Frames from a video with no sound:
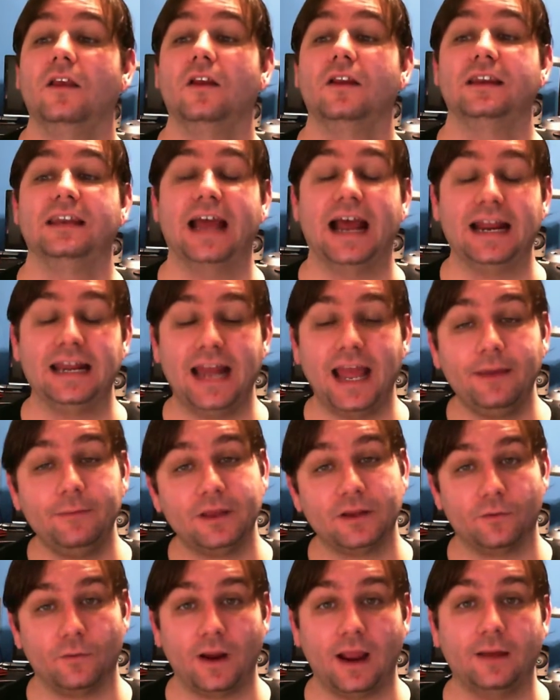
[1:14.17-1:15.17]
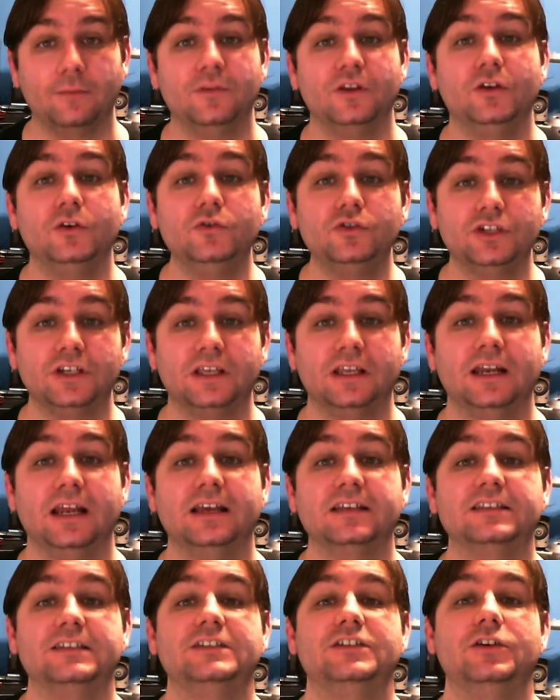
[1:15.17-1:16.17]
Dynamic RAM usually
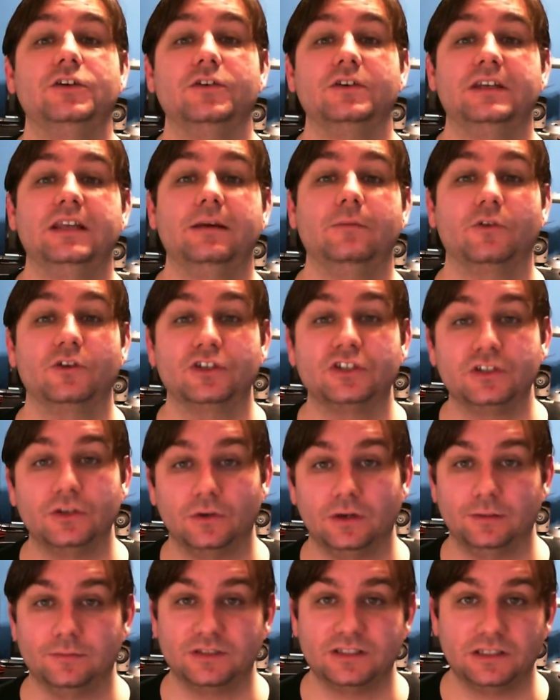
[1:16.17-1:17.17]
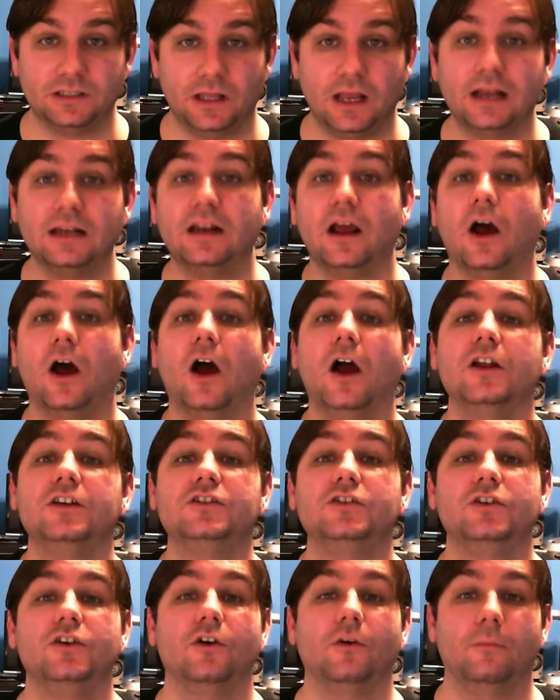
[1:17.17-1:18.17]
connects into your DIMM or SODIMM slot
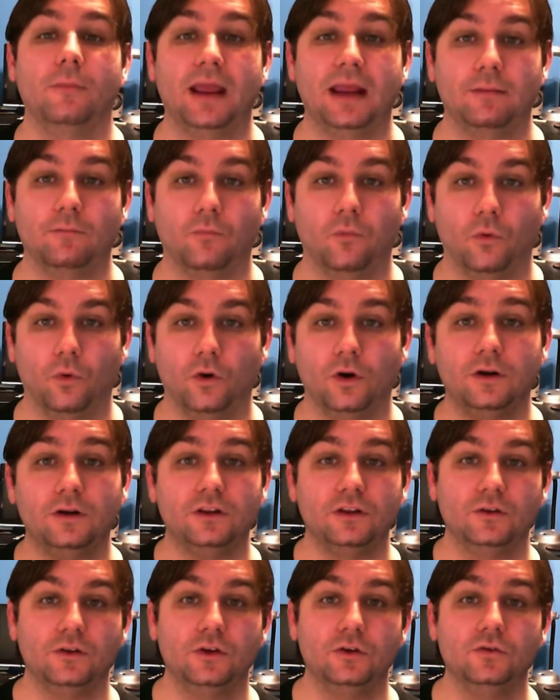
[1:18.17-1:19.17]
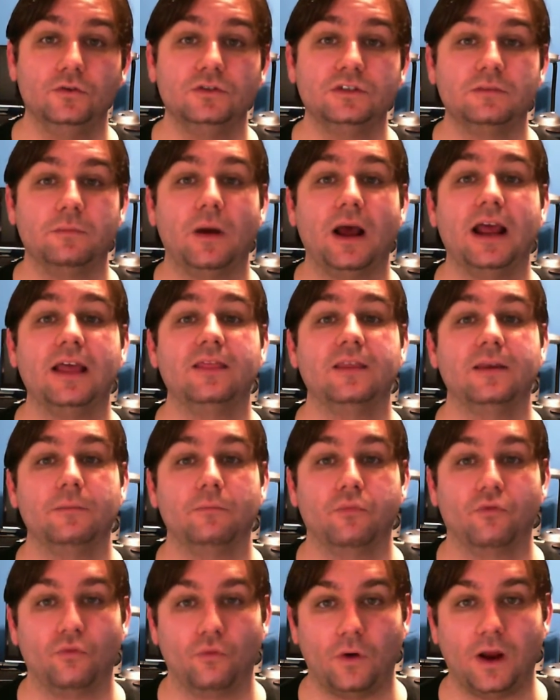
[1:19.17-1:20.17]
onto your main board, used by the
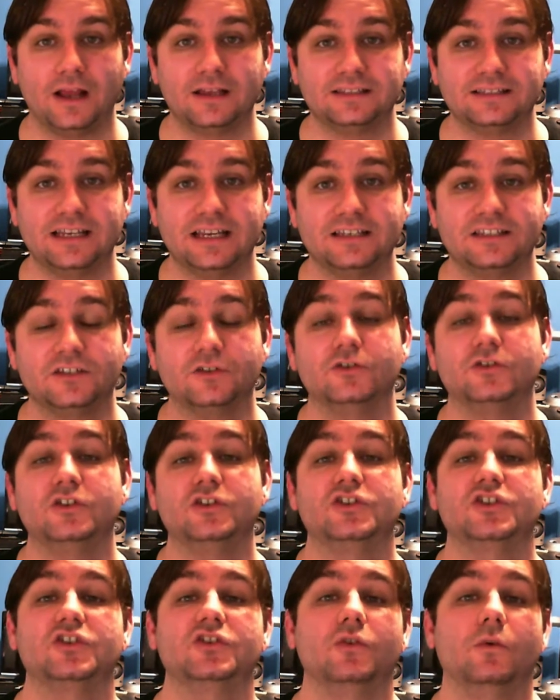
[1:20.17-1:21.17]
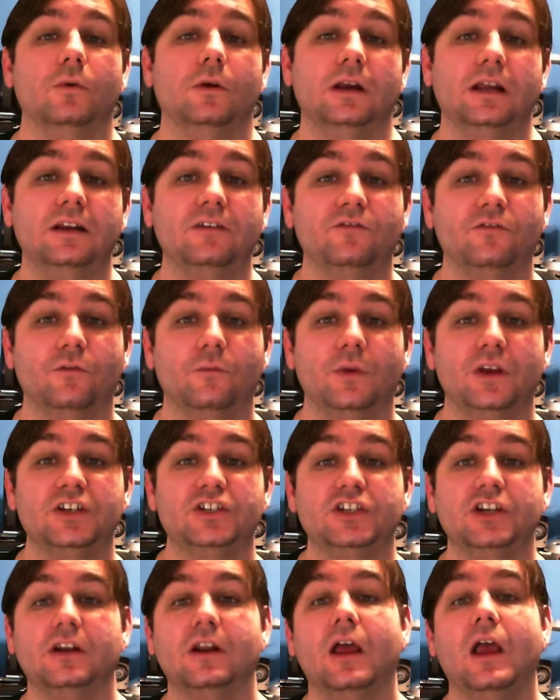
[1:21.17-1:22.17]
processor to store
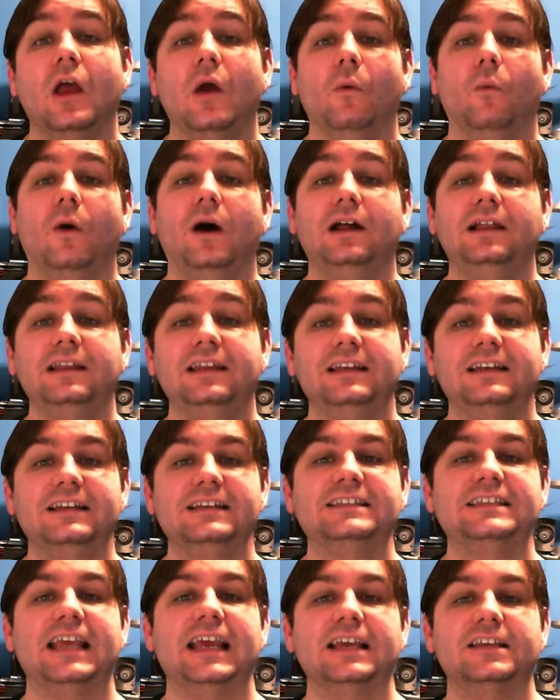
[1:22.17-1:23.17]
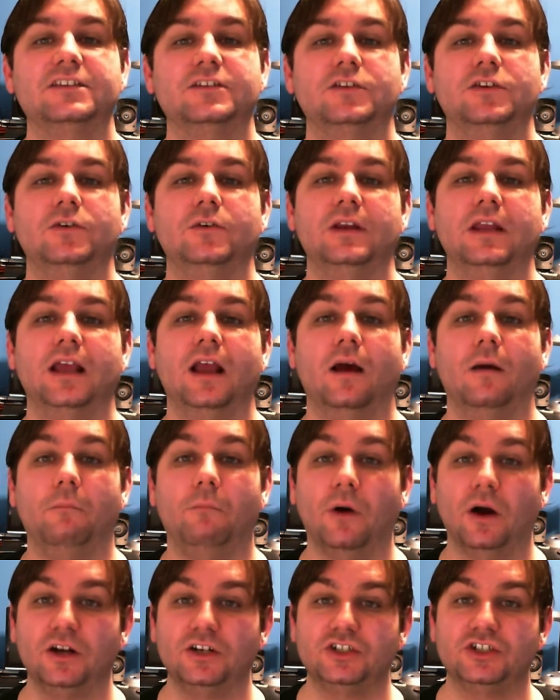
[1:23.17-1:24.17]
information while it is executing a
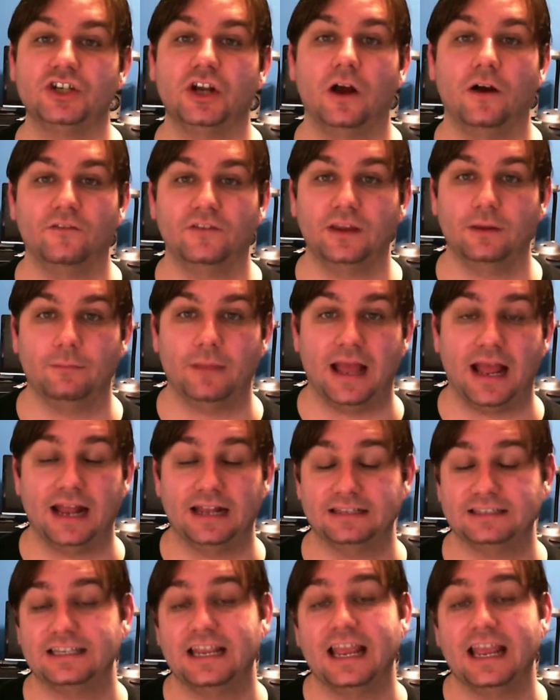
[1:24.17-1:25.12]
bunch of commands.